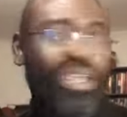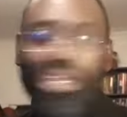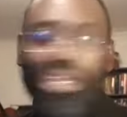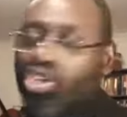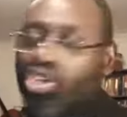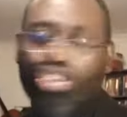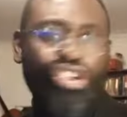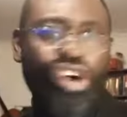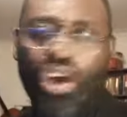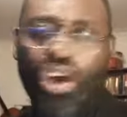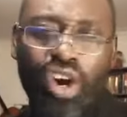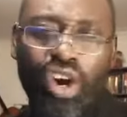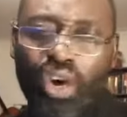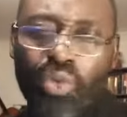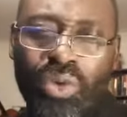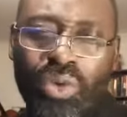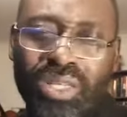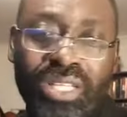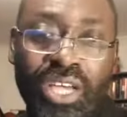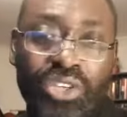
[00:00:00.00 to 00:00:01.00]
It's not
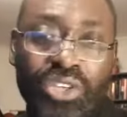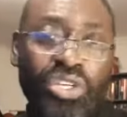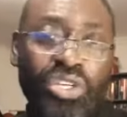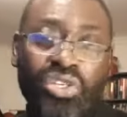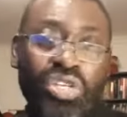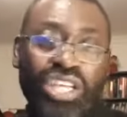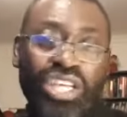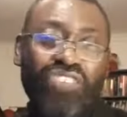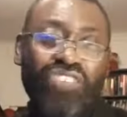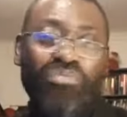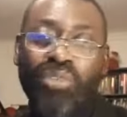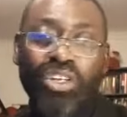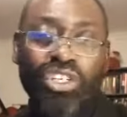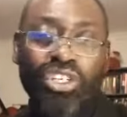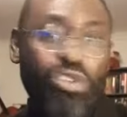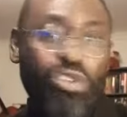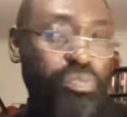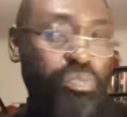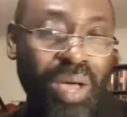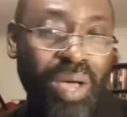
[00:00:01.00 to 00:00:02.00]
always that you need to give money
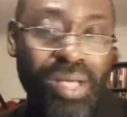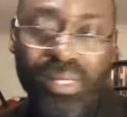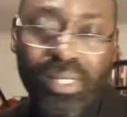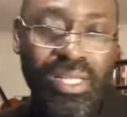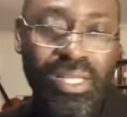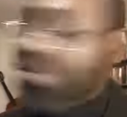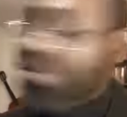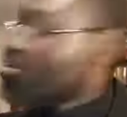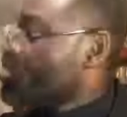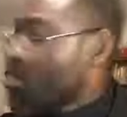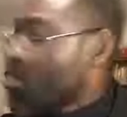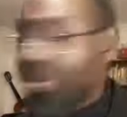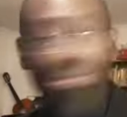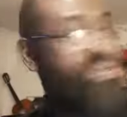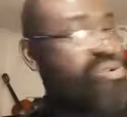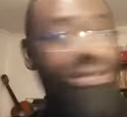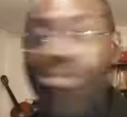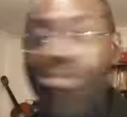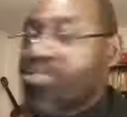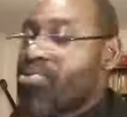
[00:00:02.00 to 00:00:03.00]
to pastors. No,
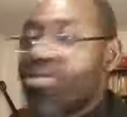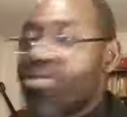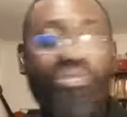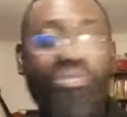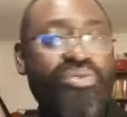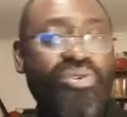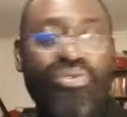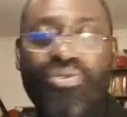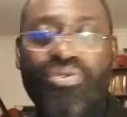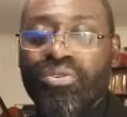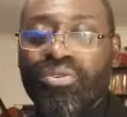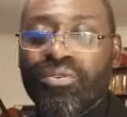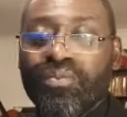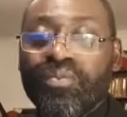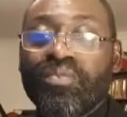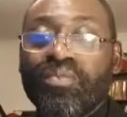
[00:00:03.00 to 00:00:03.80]
no, no, no, no.